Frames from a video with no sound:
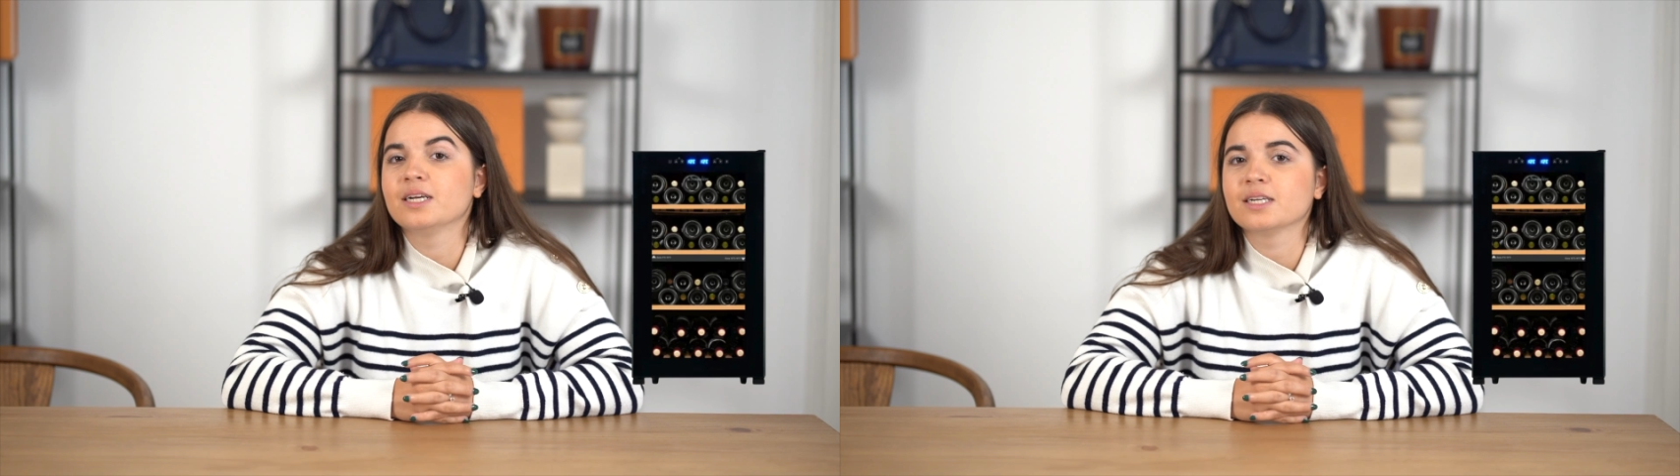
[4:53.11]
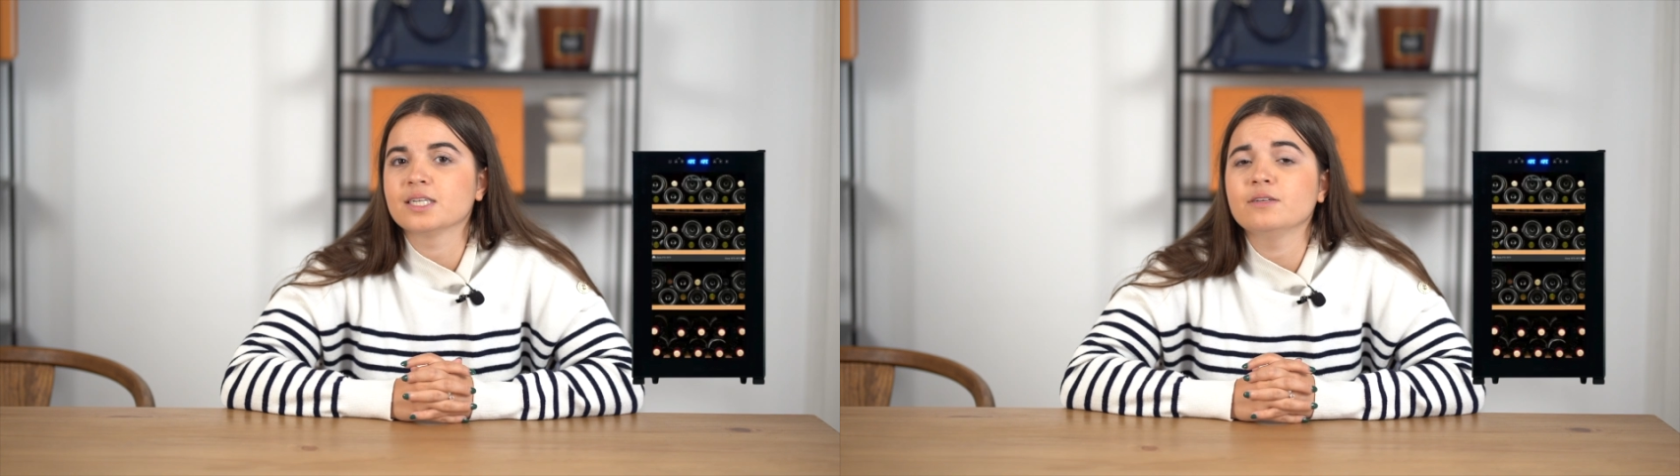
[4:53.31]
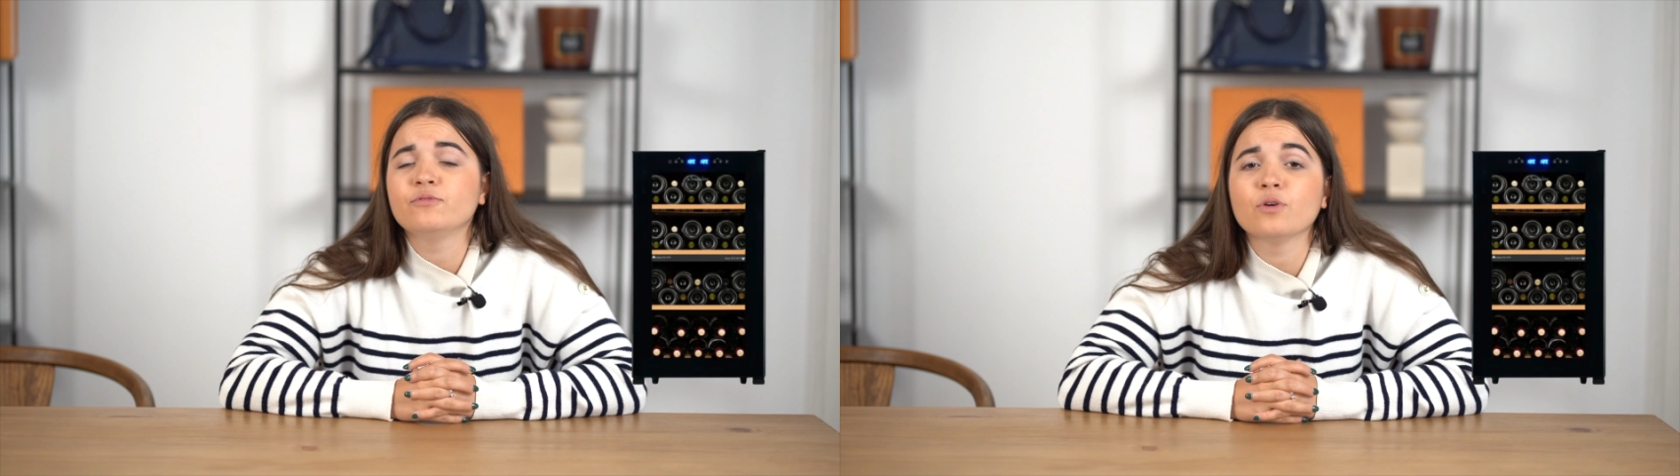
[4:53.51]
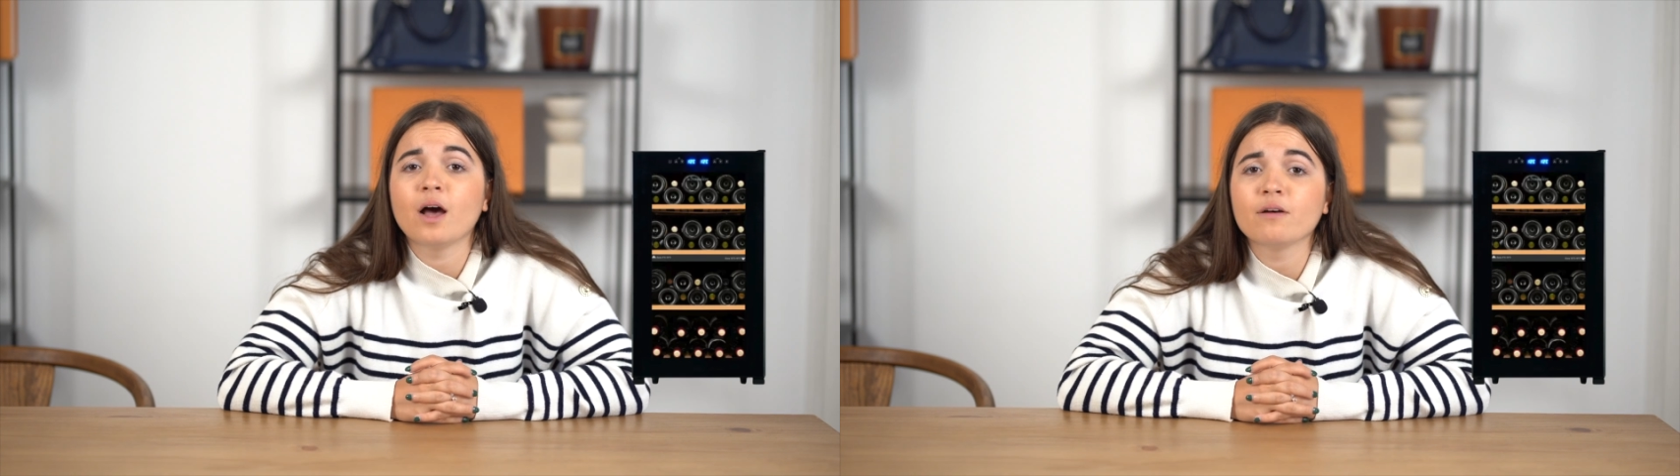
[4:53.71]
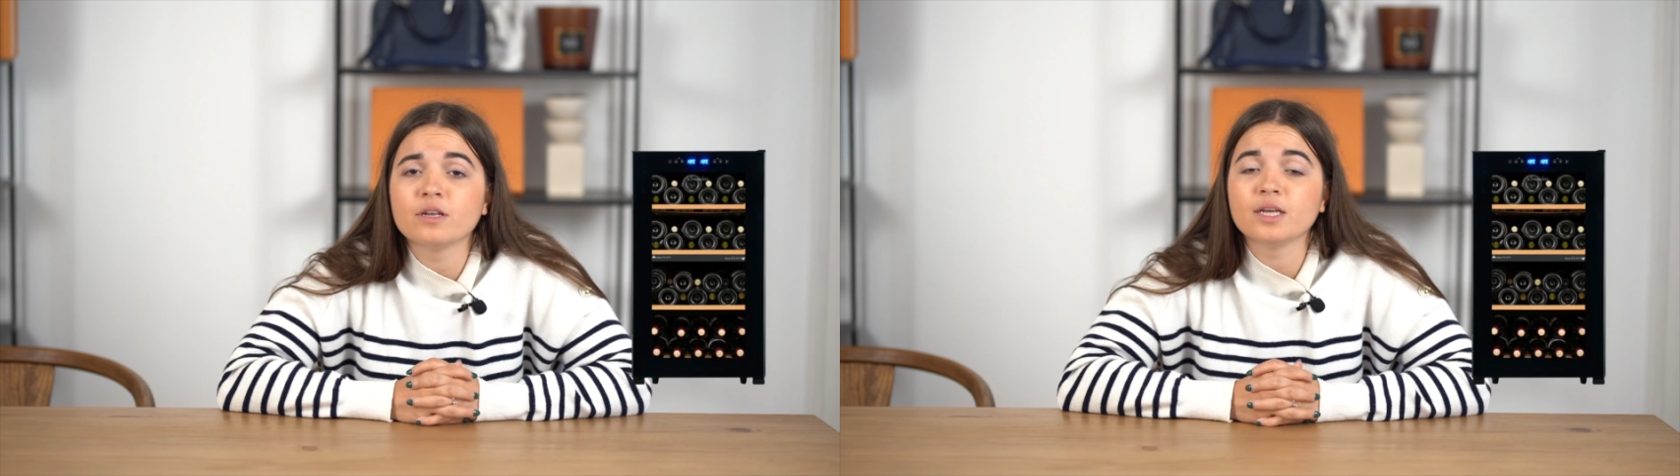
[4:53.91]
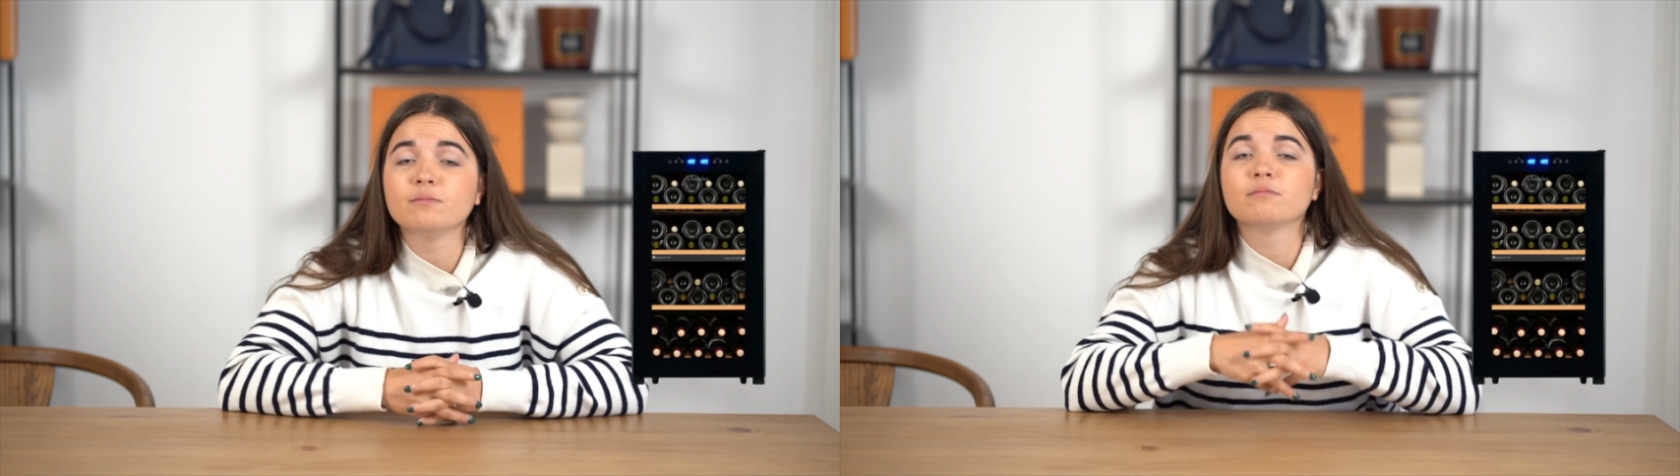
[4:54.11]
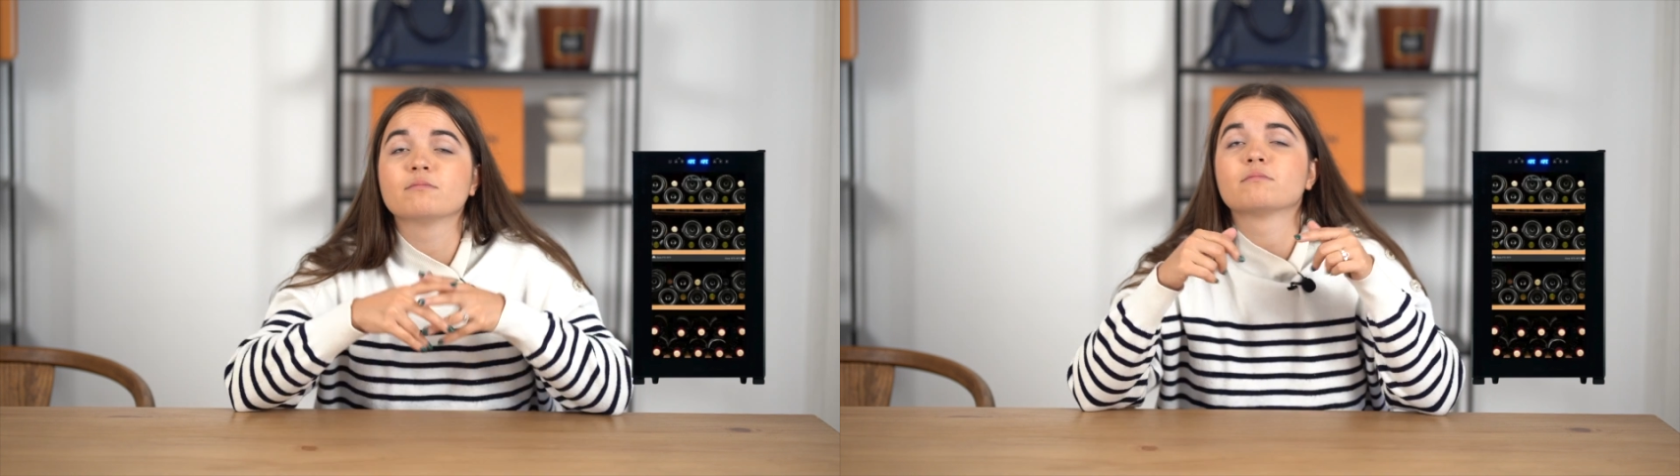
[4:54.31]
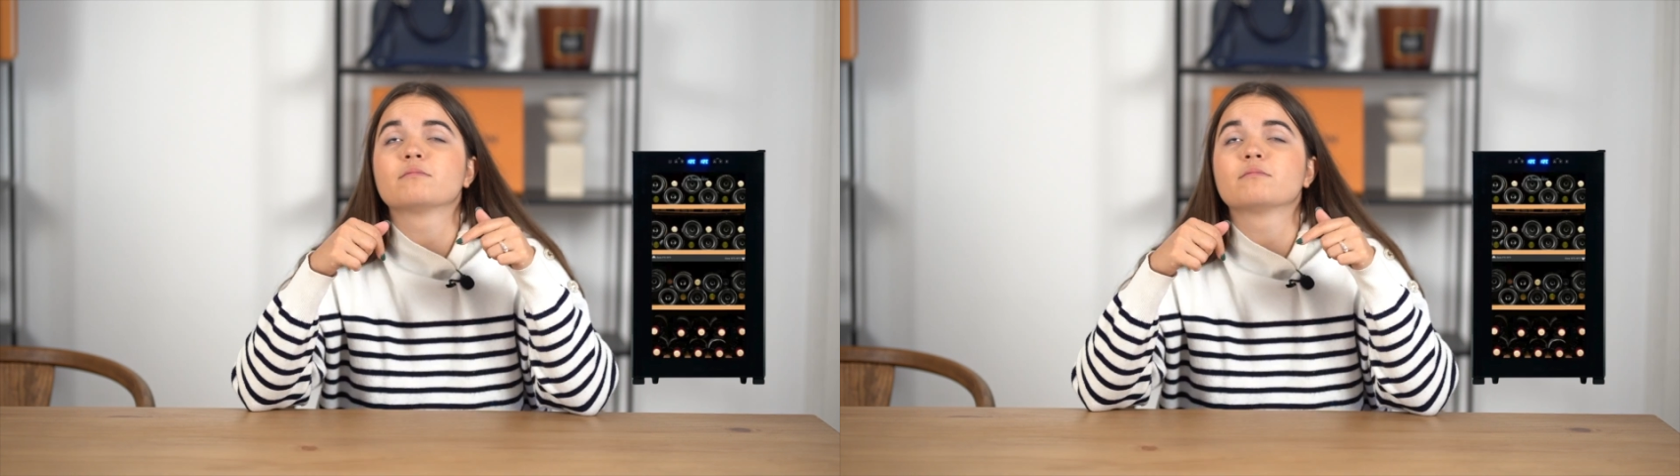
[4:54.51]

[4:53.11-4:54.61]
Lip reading: in English. If you have the name,